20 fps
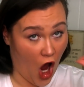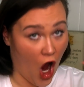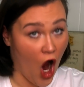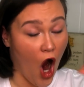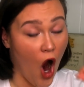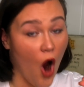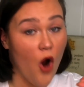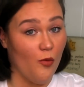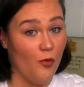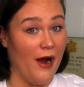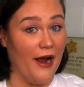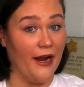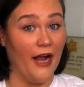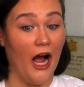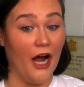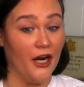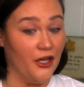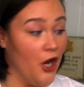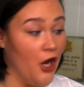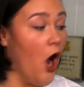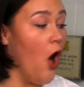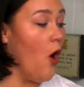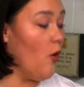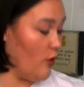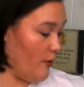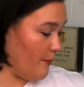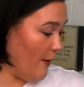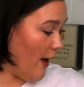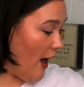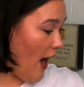Oh my god, no,
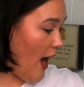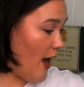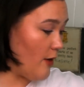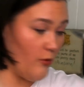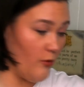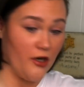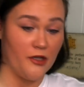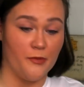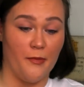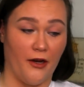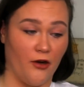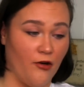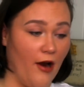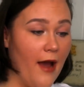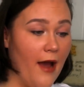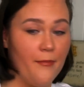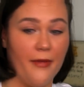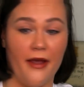goodbye. Where's my crap